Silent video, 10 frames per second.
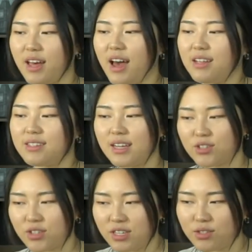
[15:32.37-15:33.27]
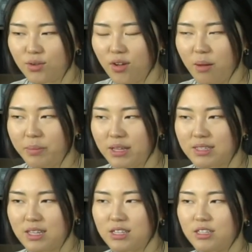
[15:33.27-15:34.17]
And tetrahedral
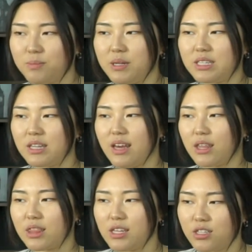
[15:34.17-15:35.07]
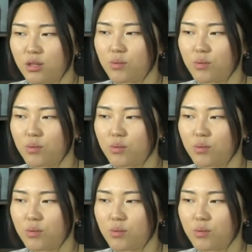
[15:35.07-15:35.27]
complexes split like this,